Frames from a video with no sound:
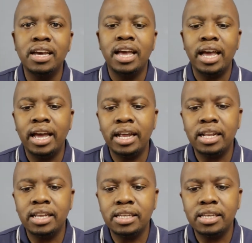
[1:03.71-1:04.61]

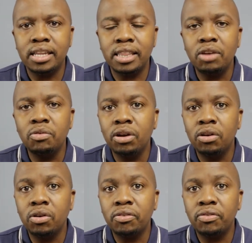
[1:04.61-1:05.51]
And then we'll
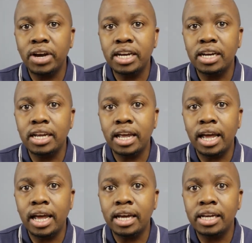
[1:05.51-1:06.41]
look finally
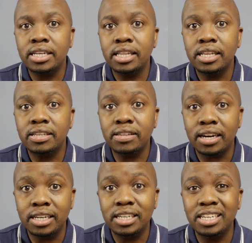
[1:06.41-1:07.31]
at the
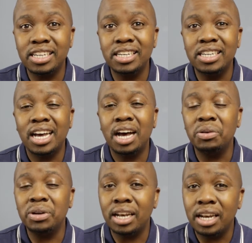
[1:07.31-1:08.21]
strategy, how
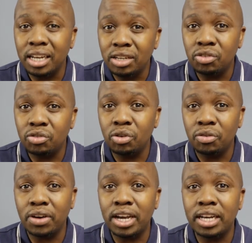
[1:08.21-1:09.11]
it links to your
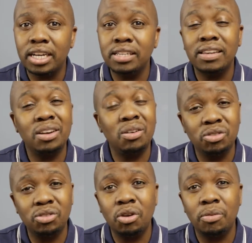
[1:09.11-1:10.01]
finance and
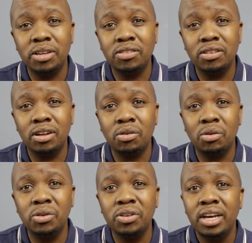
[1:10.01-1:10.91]
also your personal
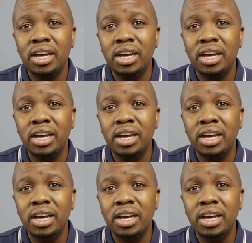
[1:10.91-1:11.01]
goals,